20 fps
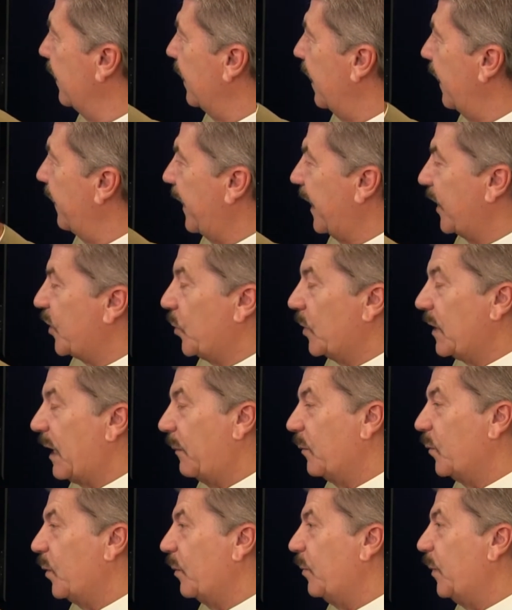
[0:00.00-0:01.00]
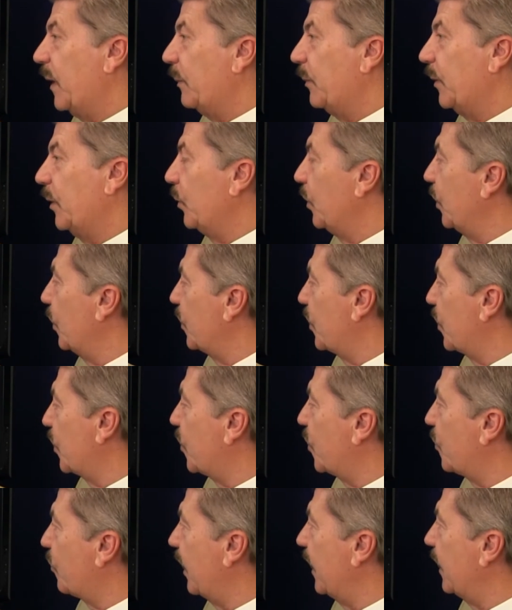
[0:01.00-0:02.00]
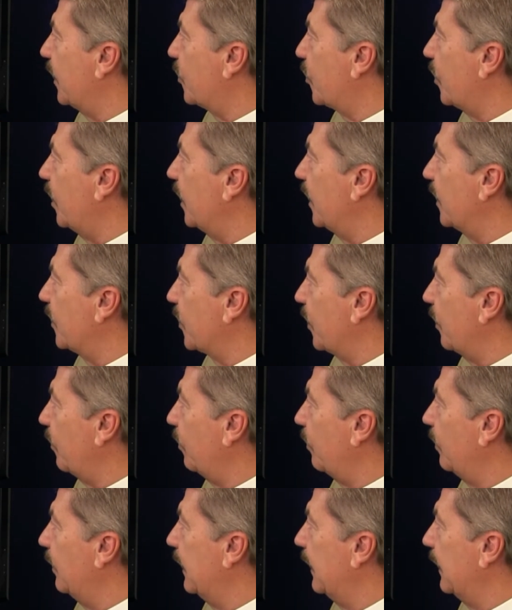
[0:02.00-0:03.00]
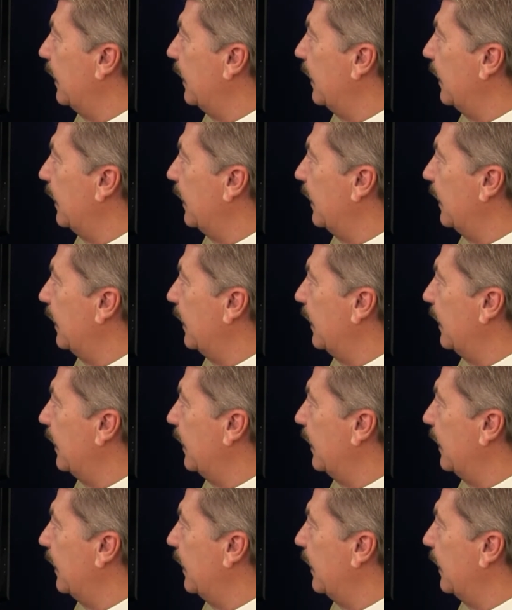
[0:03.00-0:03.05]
And that's what happened with people who used a straight triazole.